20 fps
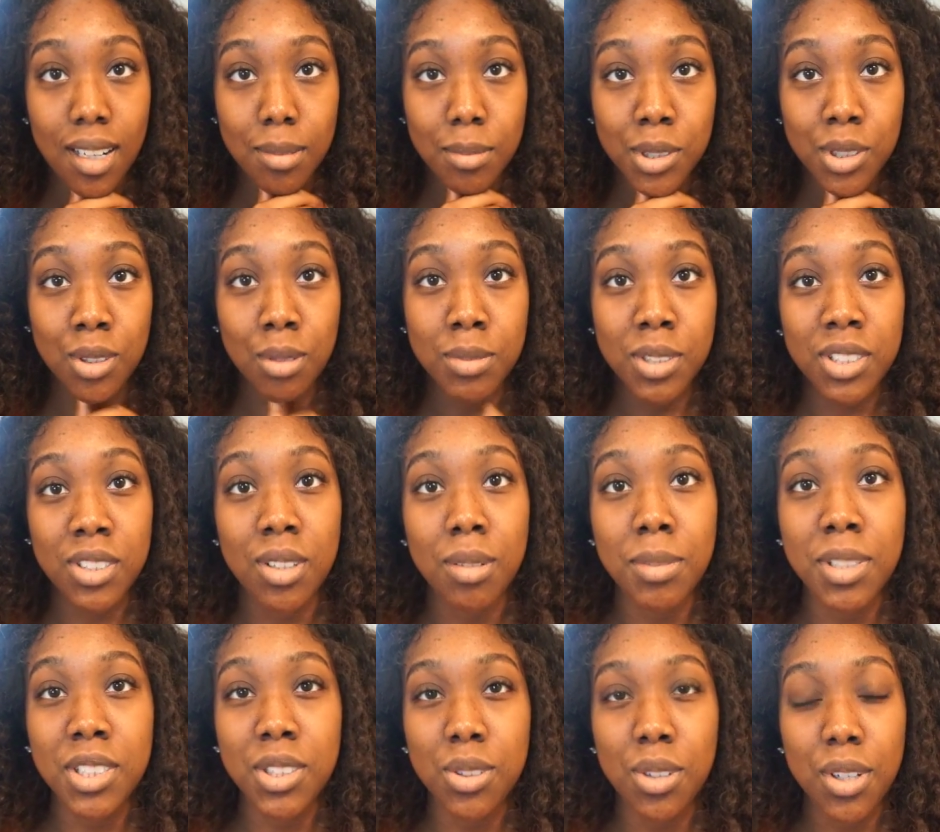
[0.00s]
So I'm just going
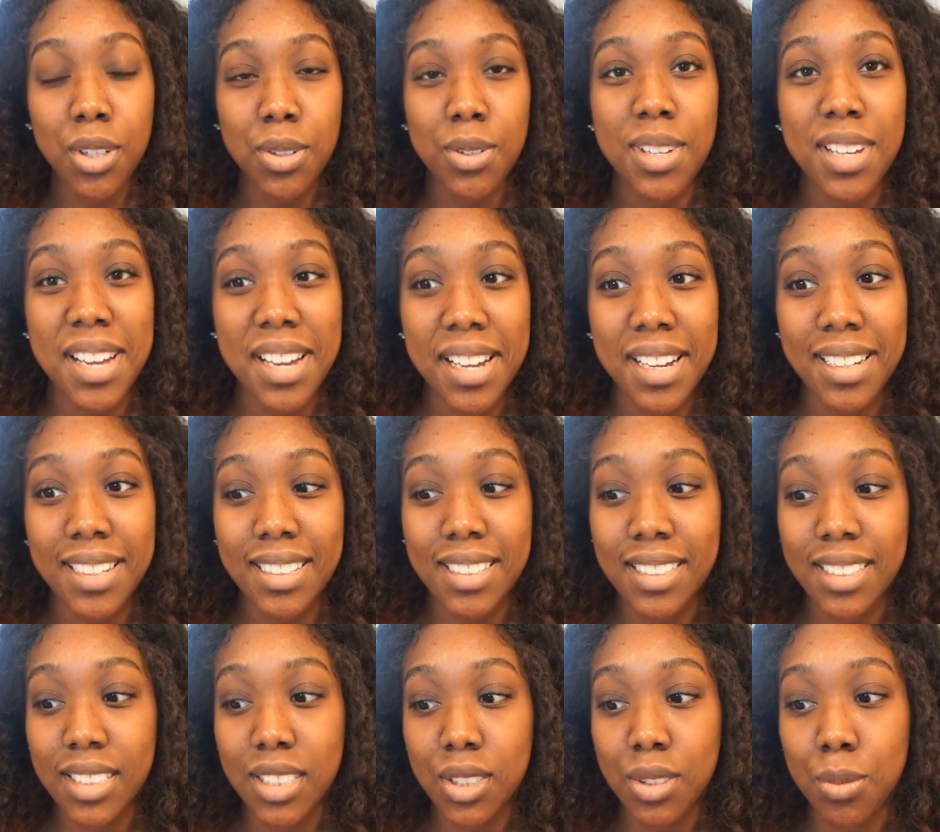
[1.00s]
to be showing you
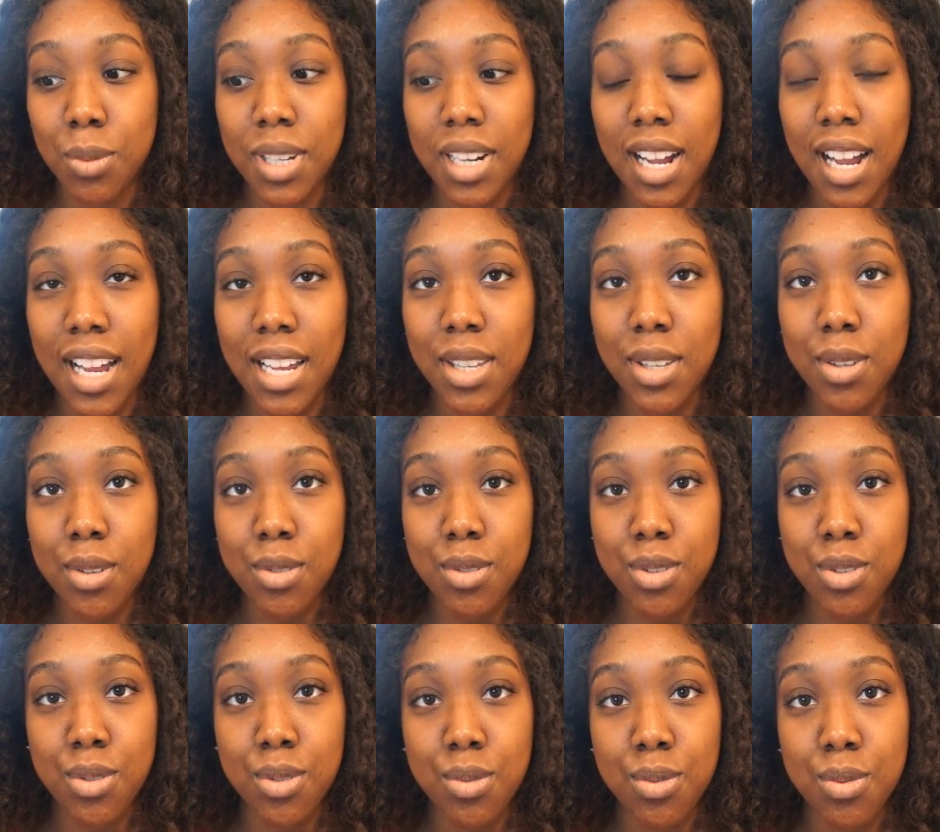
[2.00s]
guys what I
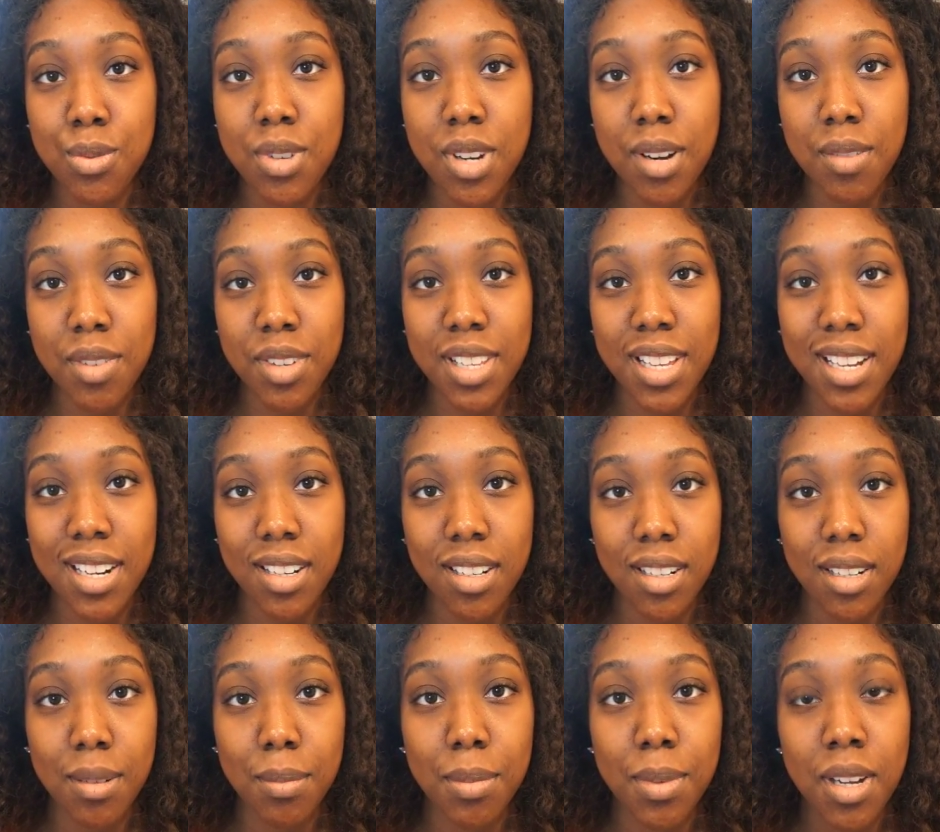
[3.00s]
use to cover that
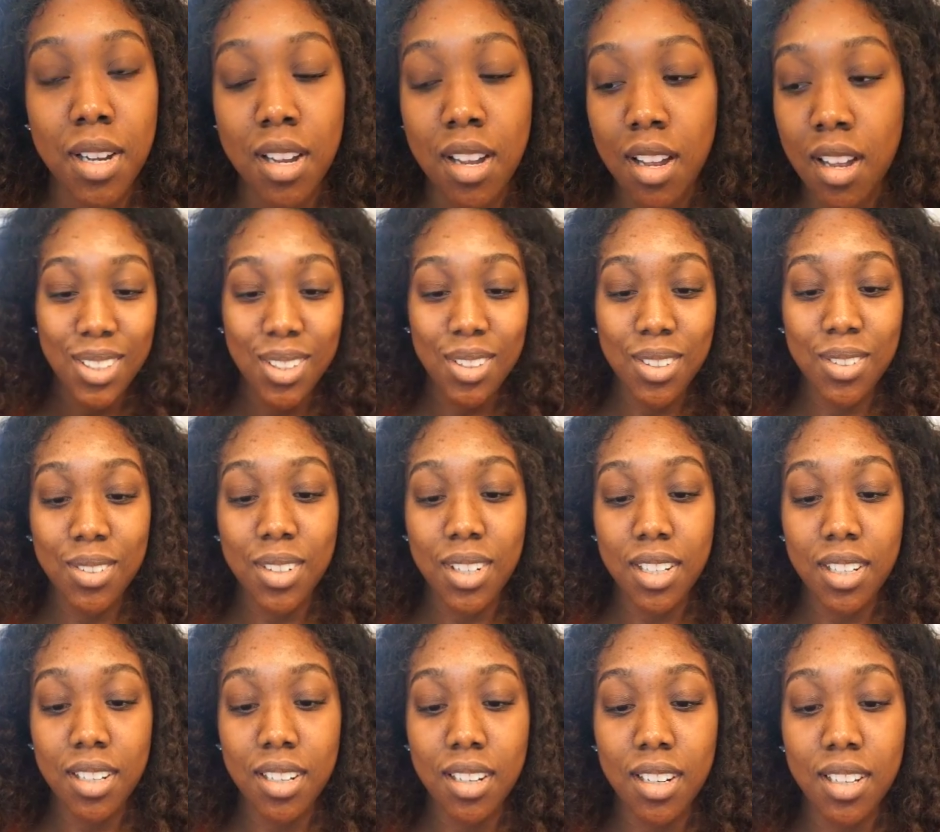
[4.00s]
up. So
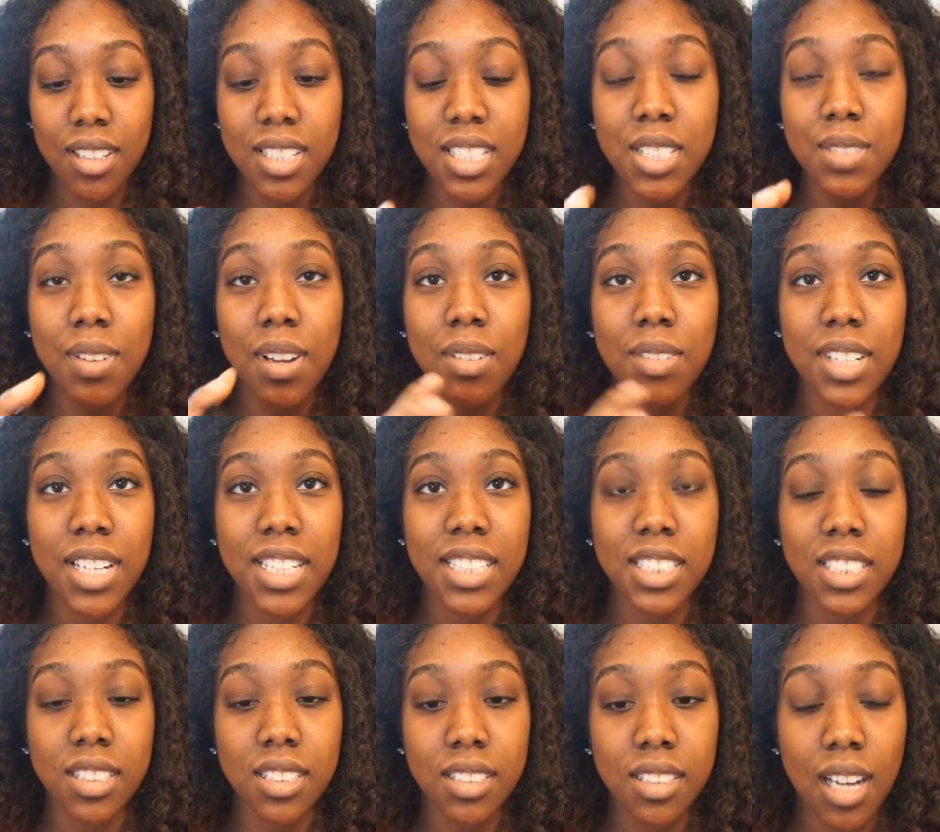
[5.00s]
this
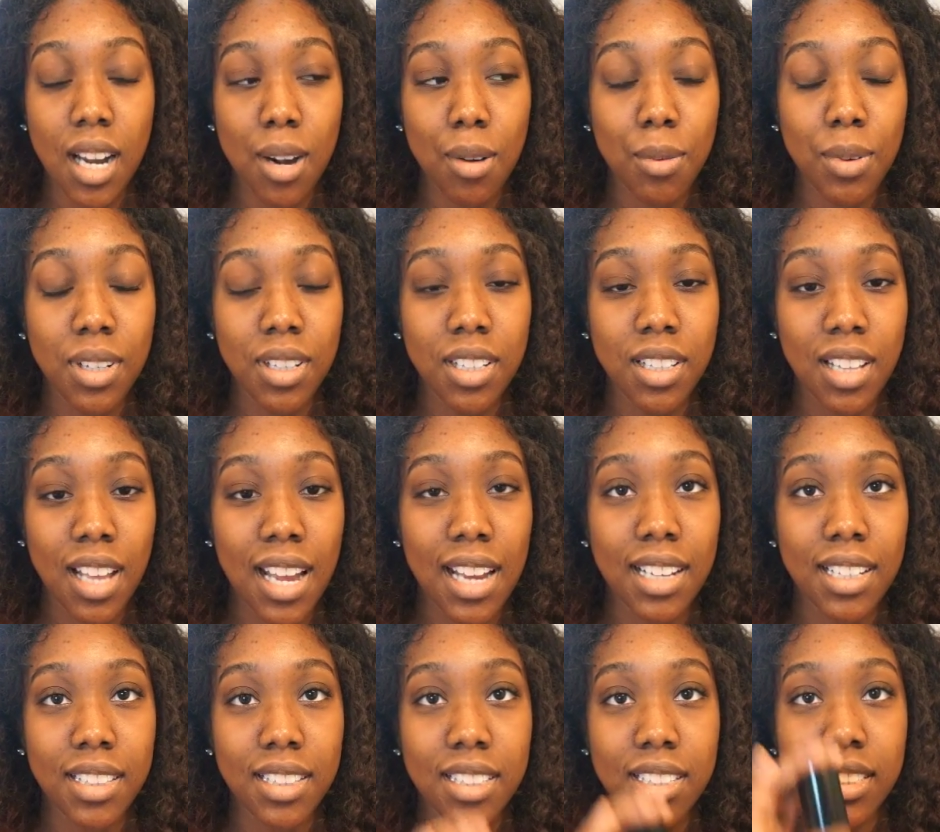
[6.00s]
foundation, I really
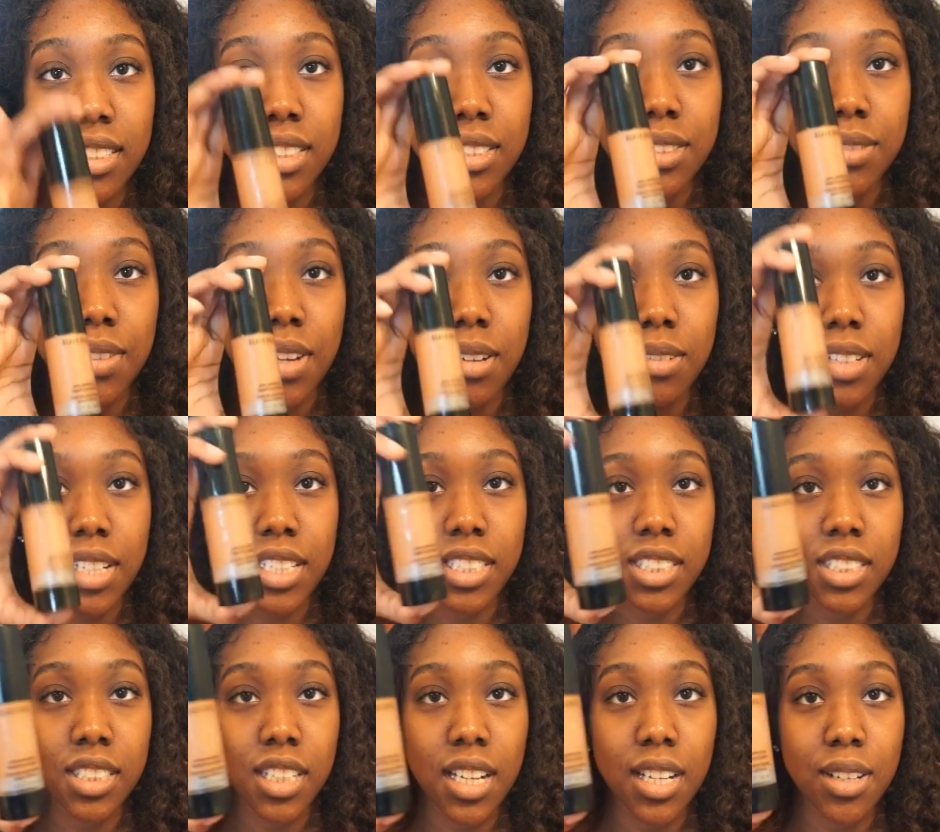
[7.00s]
like this
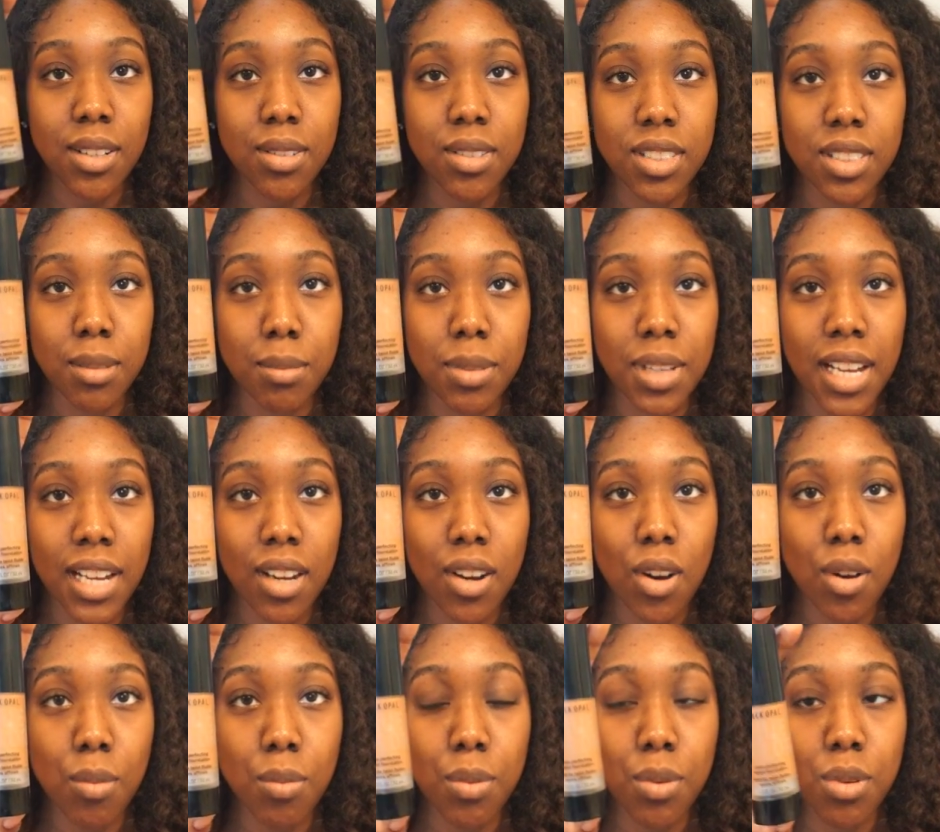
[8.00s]
foundation. I use the black
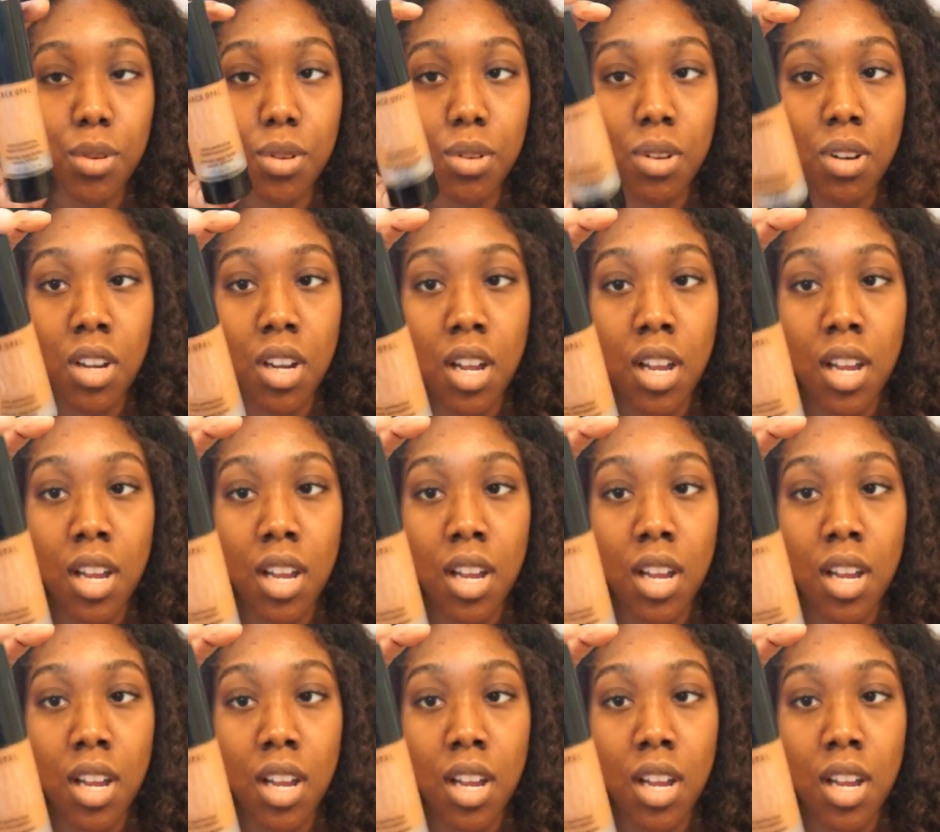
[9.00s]
Opal